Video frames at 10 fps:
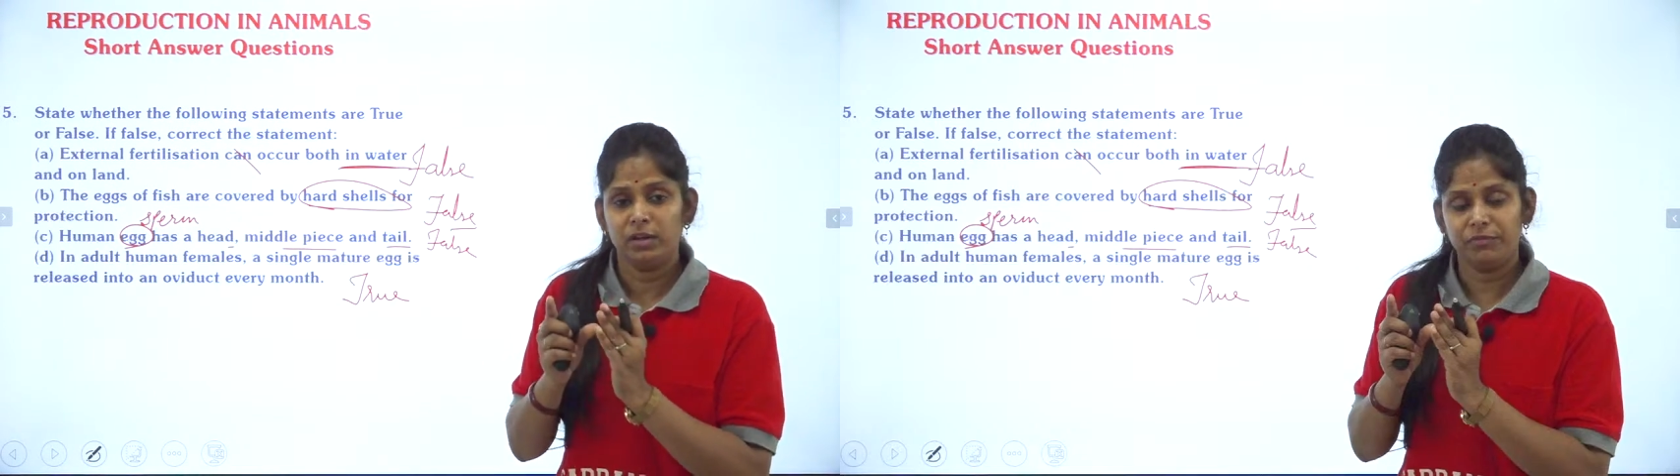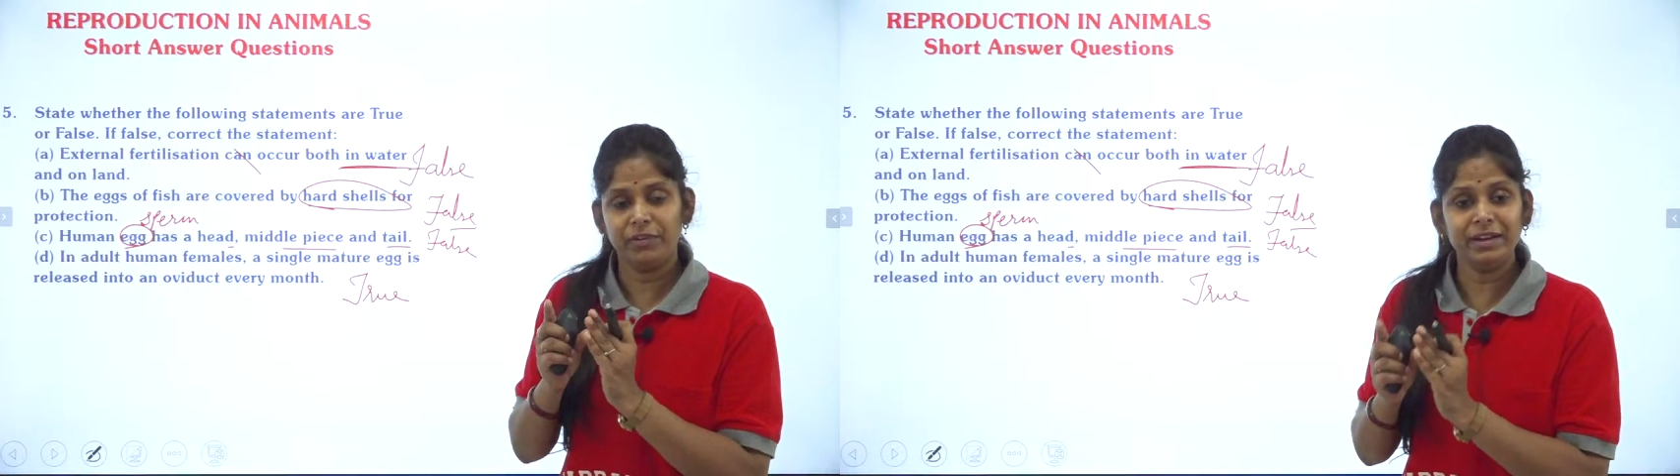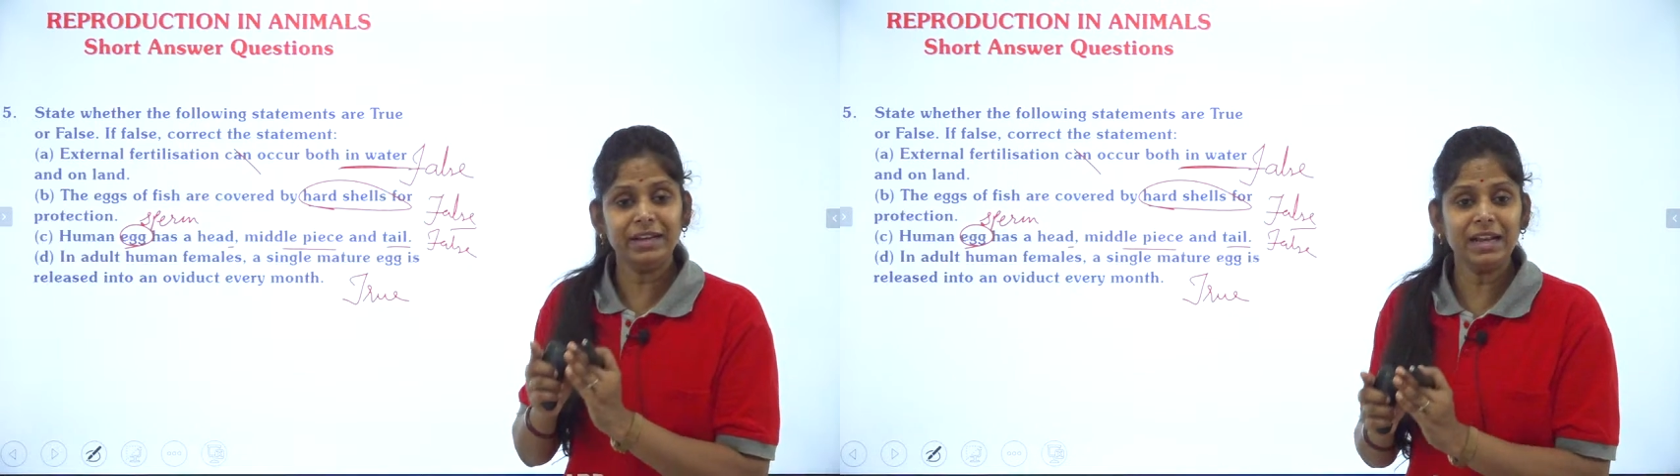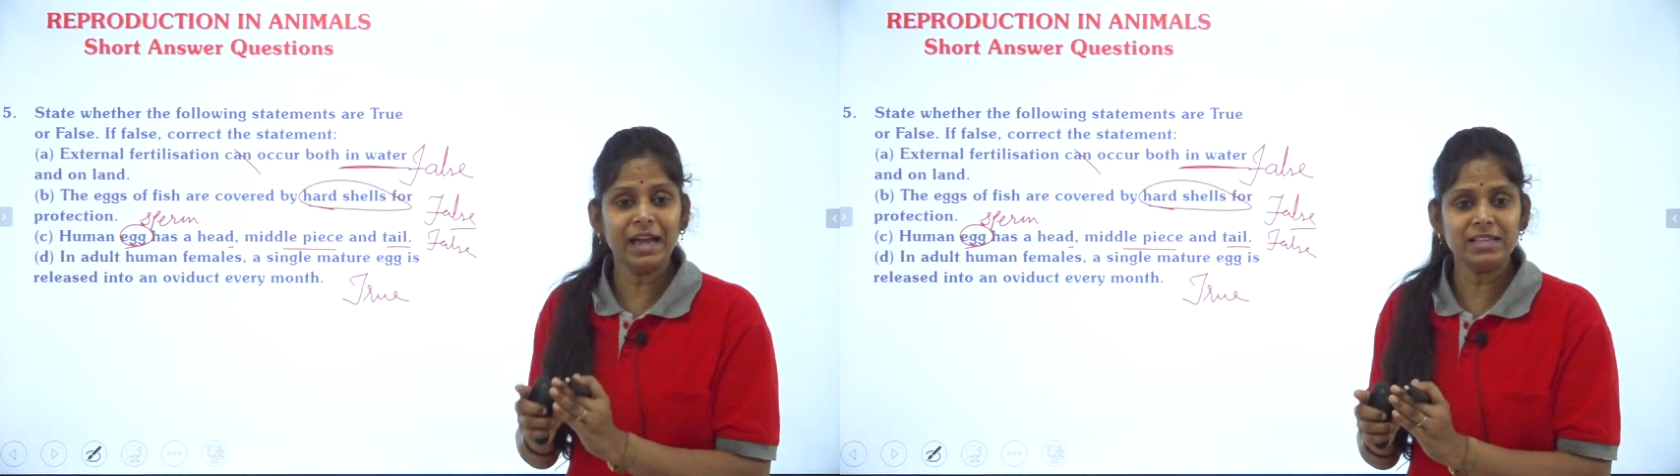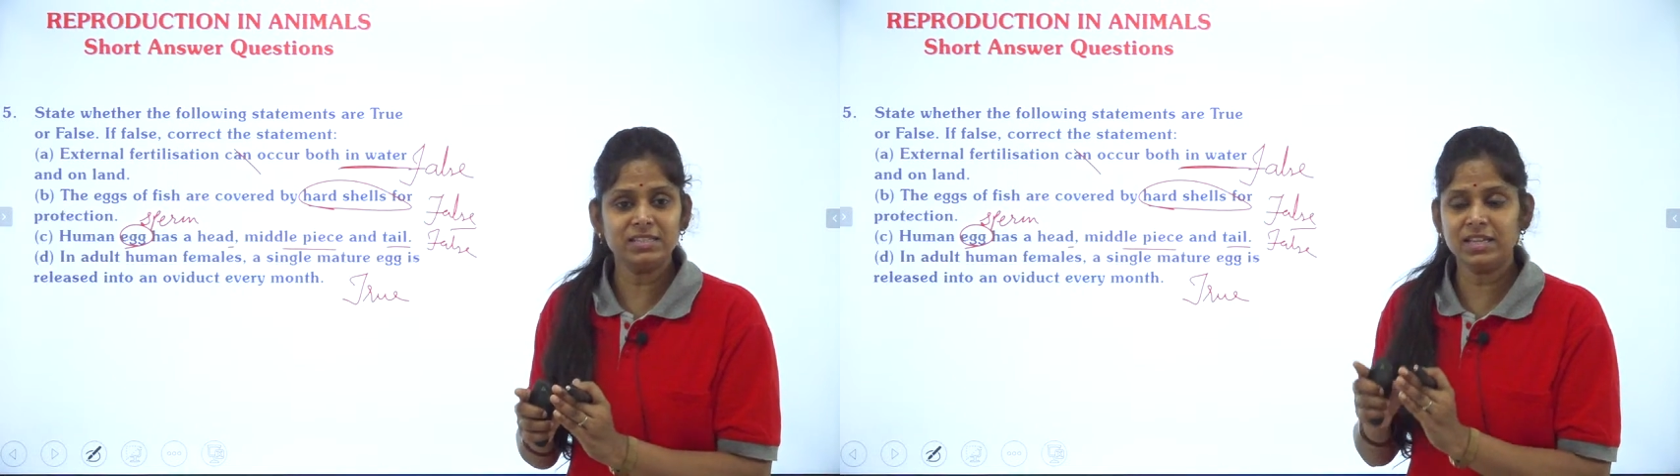
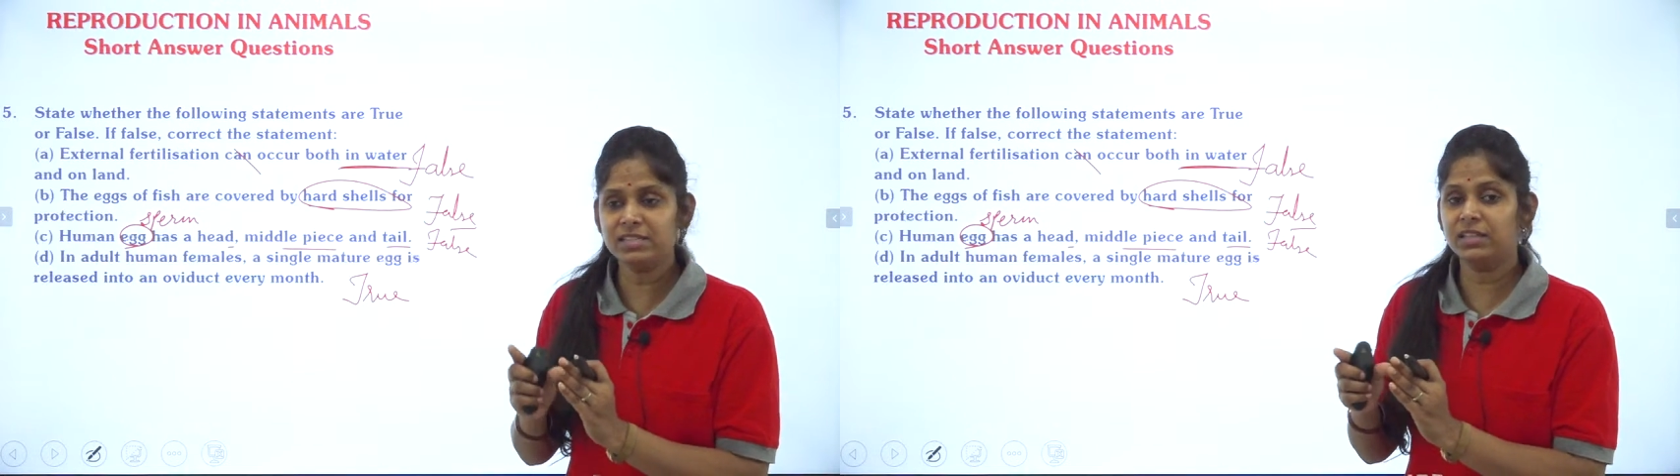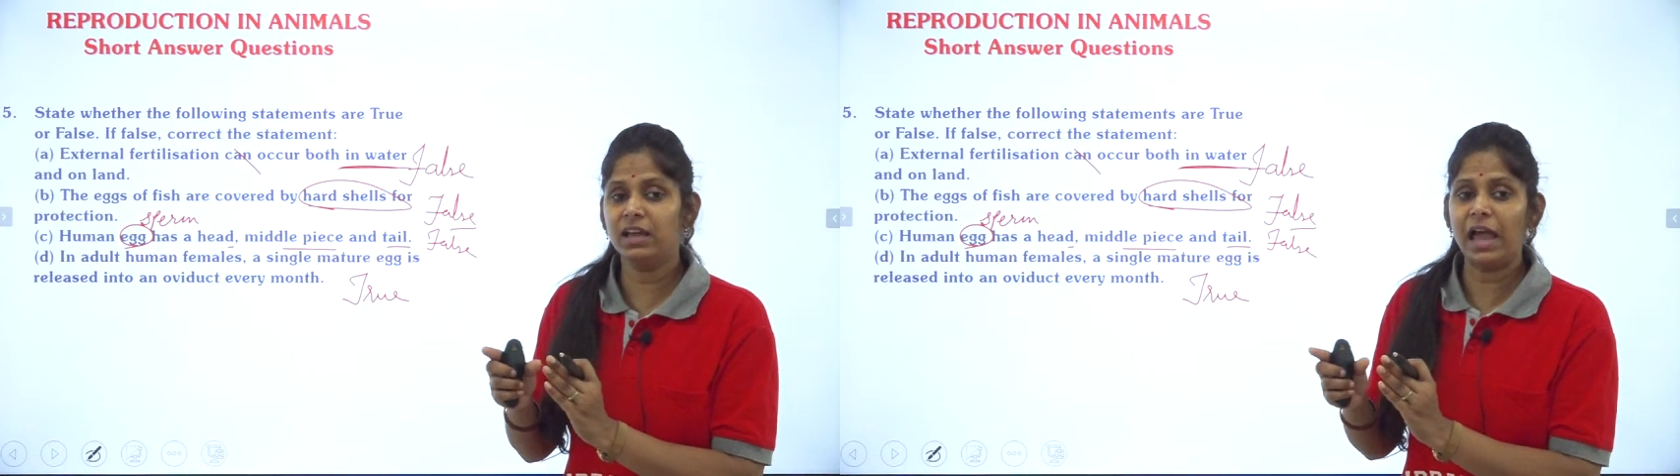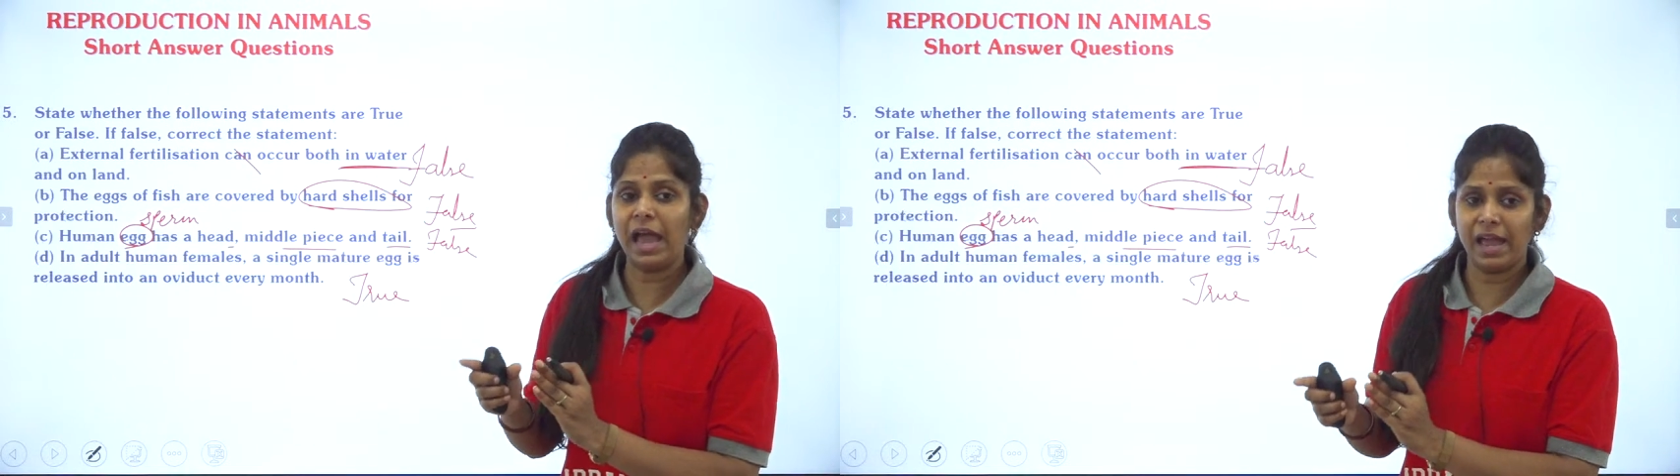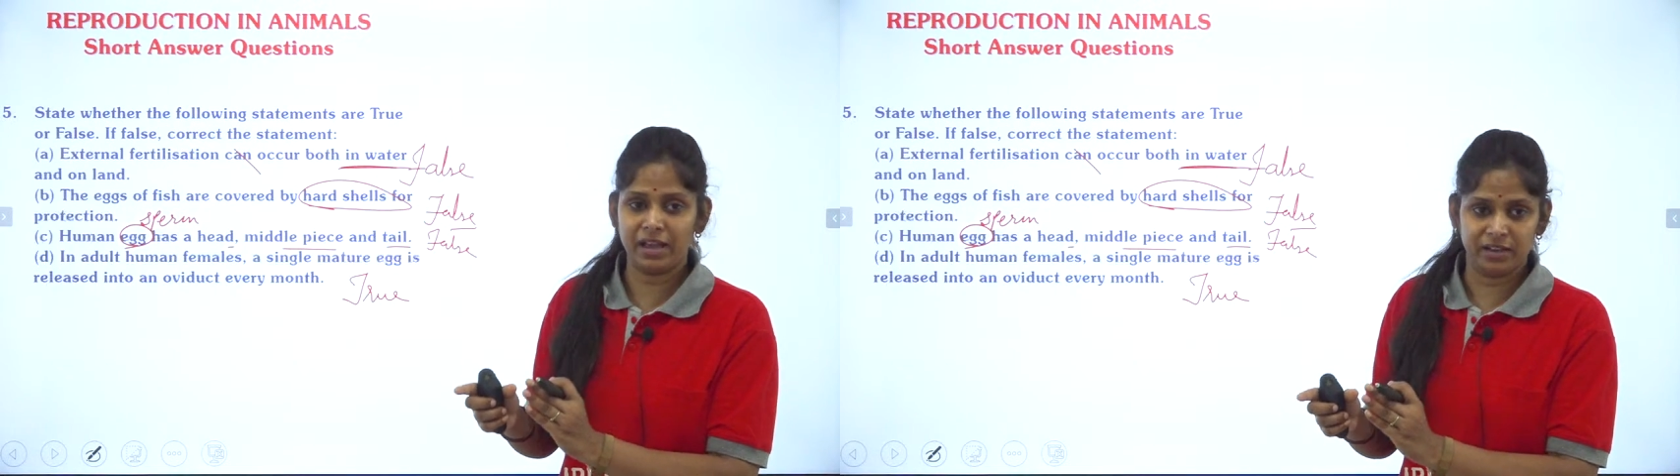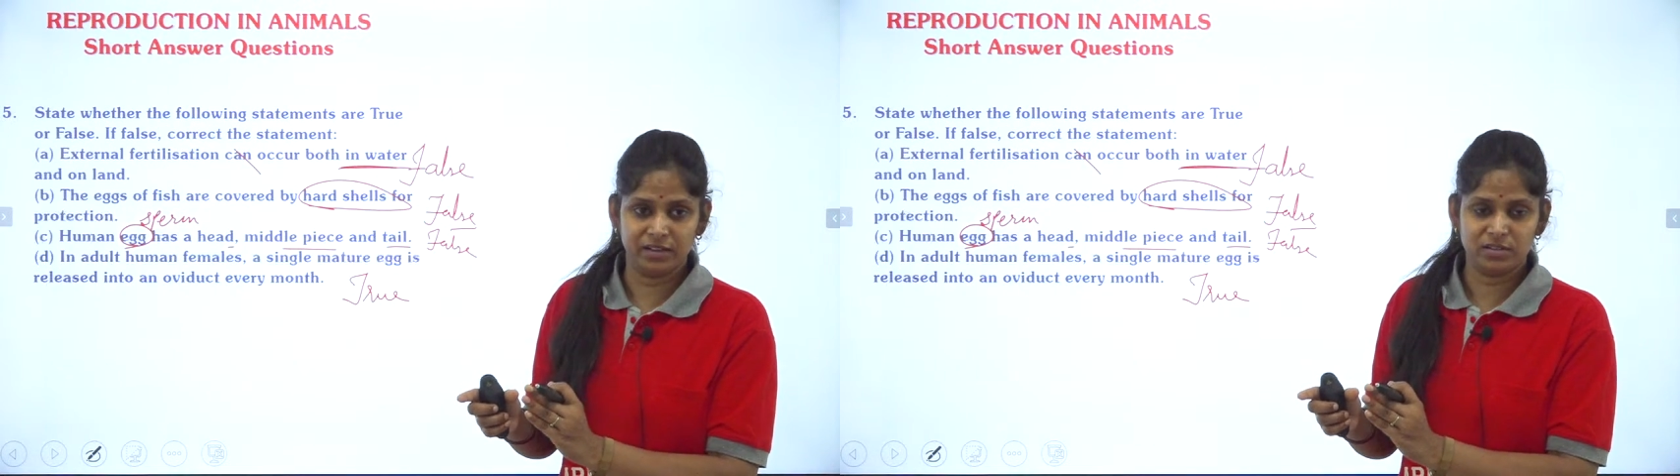fertilizes the egg,